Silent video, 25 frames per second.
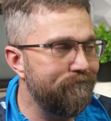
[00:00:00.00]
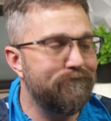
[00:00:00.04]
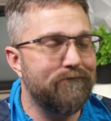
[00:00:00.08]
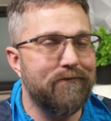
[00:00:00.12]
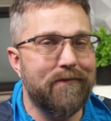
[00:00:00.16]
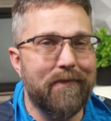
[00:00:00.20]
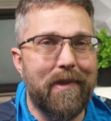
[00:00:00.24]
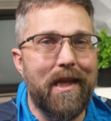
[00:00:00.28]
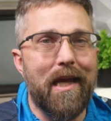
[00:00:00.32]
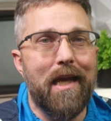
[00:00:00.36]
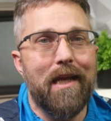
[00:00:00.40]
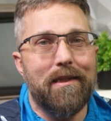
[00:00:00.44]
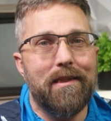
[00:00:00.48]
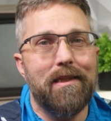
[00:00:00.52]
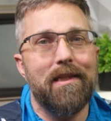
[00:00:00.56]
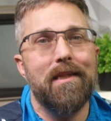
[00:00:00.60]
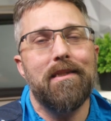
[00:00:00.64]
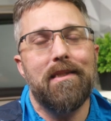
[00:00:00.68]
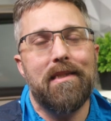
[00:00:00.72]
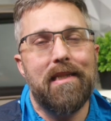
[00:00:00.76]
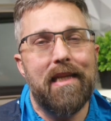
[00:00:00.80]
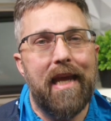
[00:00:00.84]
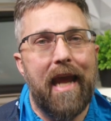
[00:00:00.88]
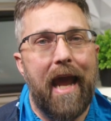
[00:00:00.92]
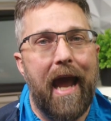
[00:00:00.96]
this
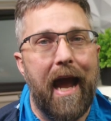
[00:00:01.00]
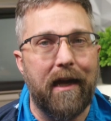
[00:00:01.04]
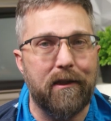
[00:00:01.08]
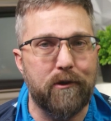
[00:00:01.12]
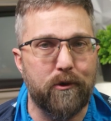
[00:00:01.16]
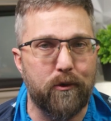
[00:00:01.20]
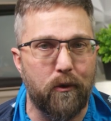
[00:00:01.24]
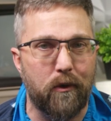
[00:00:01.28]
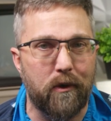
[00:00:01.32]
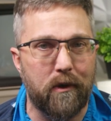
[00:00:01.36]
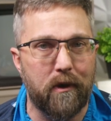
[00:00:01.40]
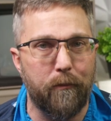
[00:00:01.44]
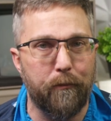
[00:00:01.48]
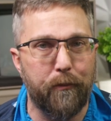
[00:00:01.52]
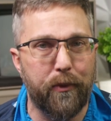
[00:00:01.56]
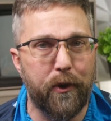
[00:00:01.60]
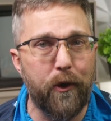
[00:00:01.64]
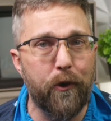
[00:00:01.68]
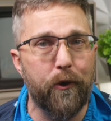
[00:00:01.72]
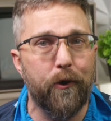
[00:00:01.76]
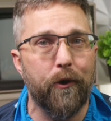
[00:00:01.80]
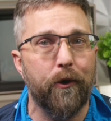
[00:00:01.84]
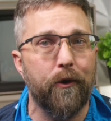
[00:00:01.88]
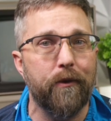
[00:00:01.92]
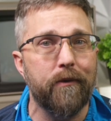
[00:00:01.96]
is the actual
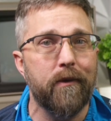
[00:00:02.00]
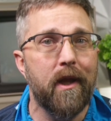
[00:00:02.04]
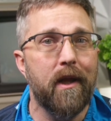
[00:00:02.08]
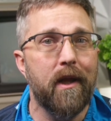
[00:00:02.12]
computer.